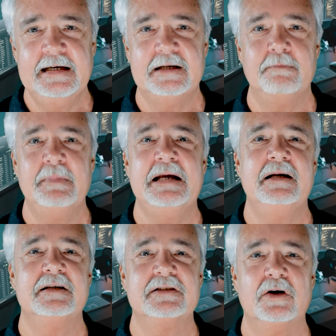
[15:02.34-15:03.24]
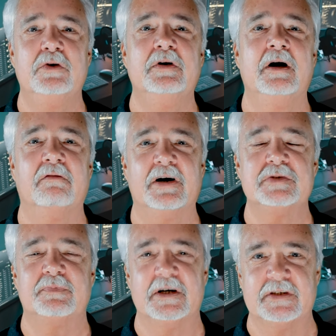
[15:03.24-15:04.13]
he demeaned his own
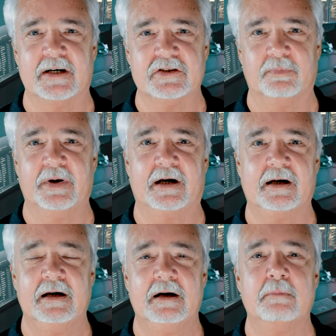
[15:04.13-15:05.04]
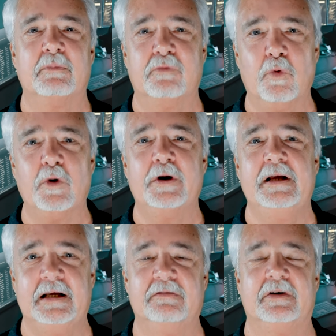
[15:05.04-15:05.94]
vice presidential pick before he
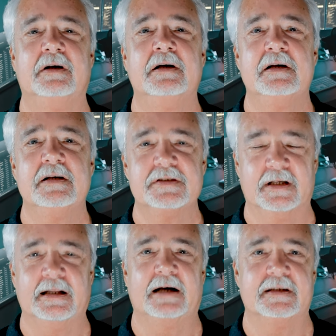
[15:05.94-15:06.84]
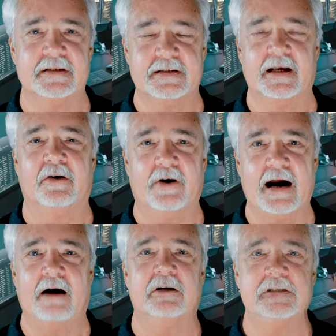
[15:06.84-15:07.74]
even selected Senator
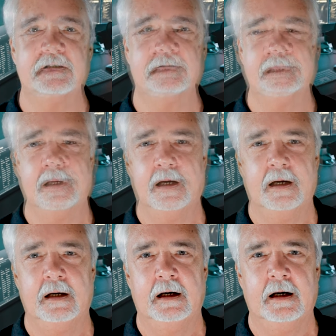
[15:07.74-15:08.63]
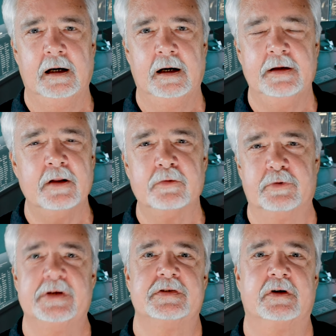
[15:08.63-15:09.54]
Harris. Another
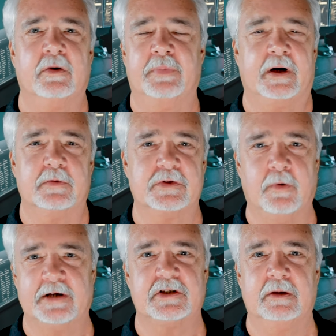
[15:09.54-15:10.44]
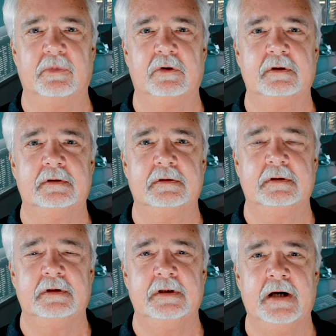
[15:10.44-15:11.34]
reason her pick was questionable
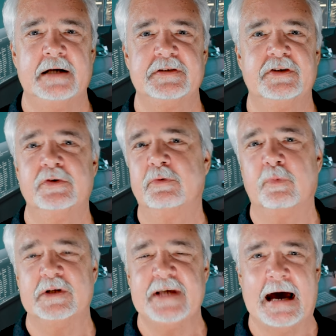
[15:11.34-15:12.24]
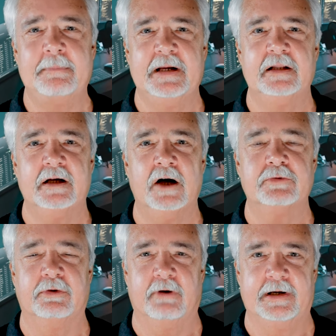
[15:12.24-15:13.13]
has to do with what's happening in the
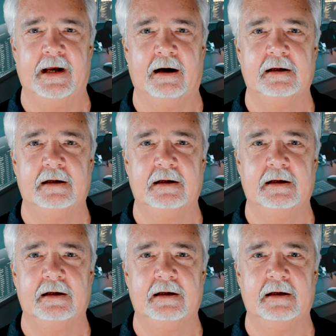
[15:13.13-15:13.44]
country right now.